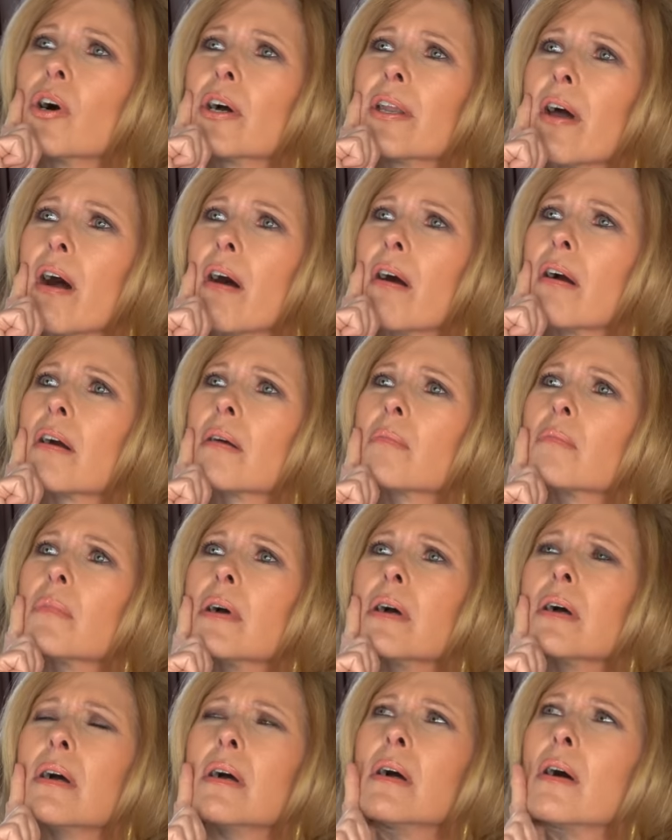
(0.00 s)

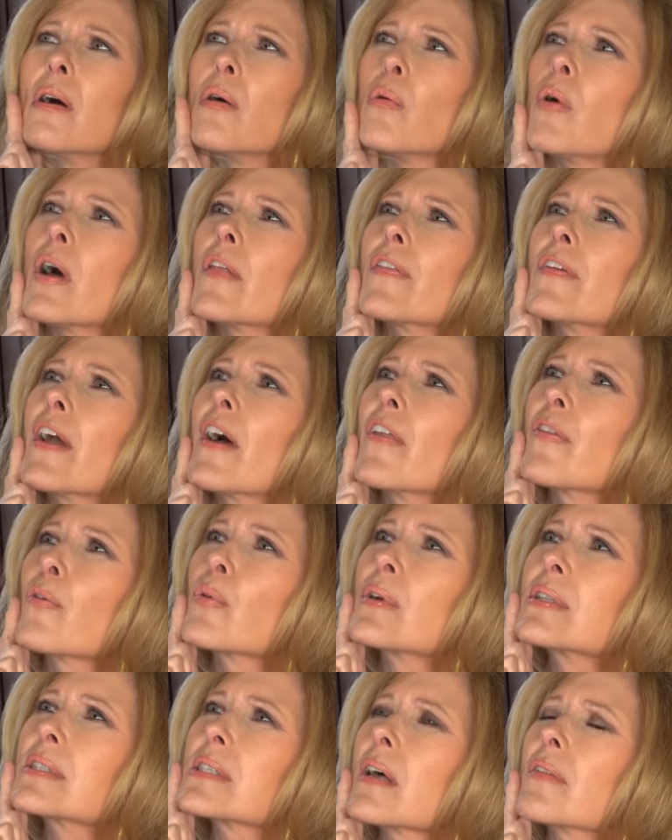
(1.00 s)
arm while the other
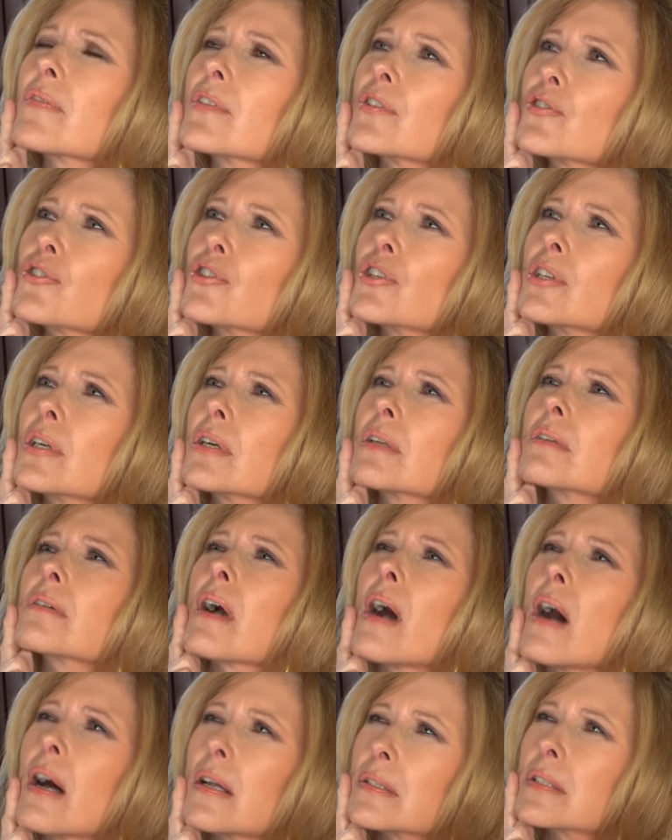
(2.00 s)
one's on the chin,
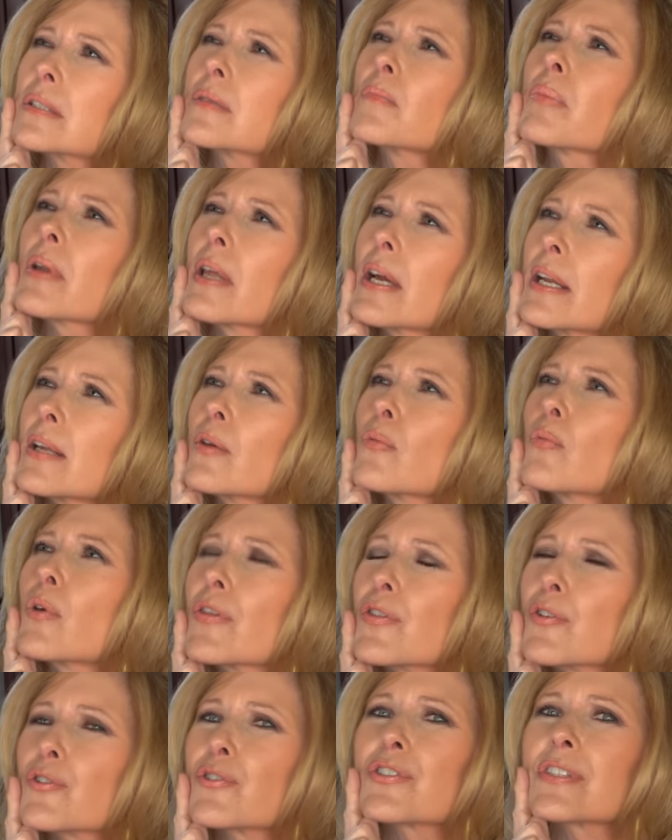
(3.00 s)
contemplating
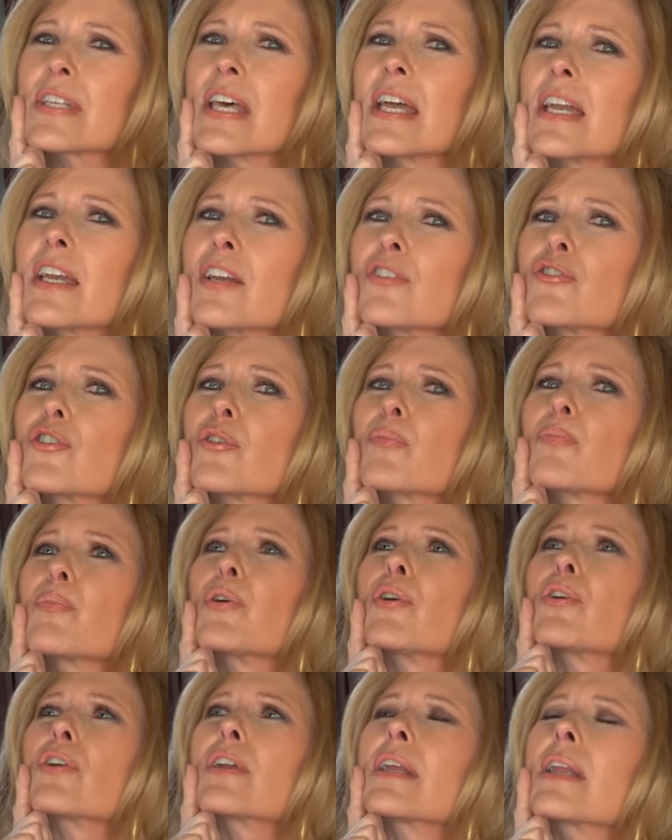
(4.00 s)
what they're saying, and you're
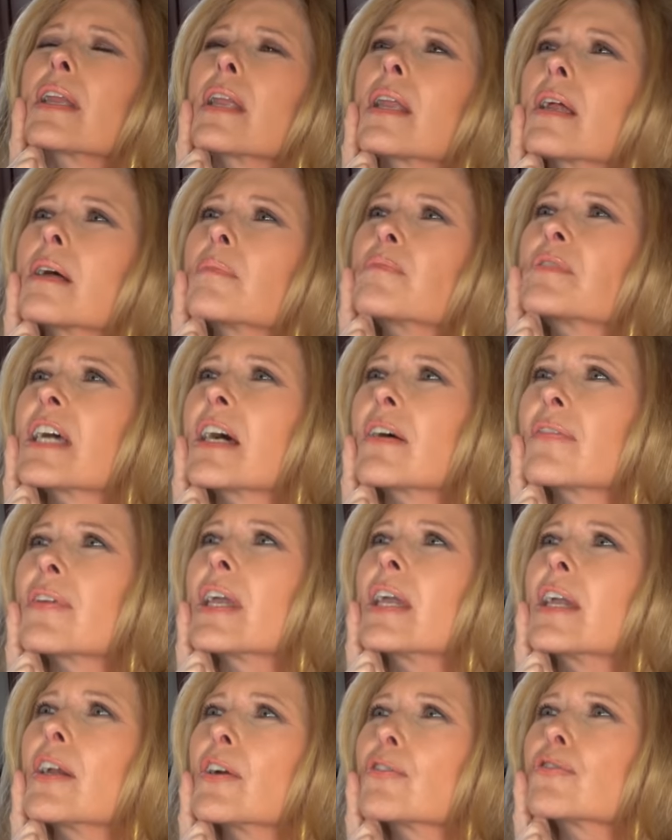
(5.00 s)
pulling it up down
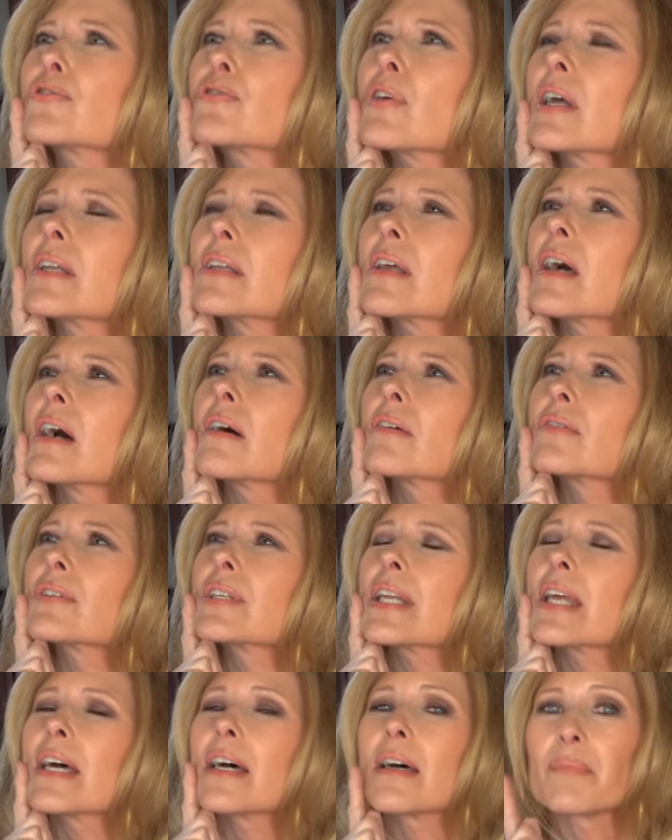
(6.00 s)
here, trying to hold
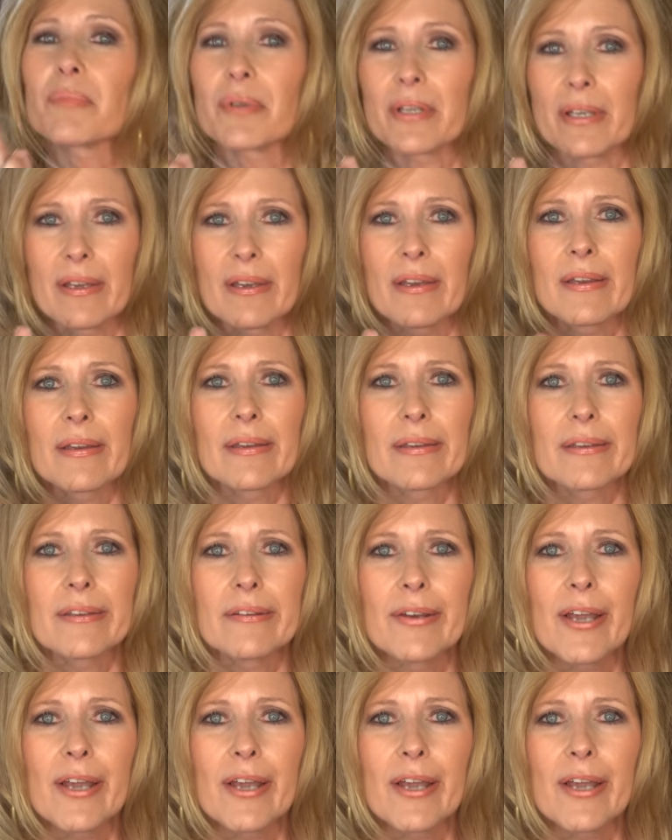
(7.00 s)
it up. You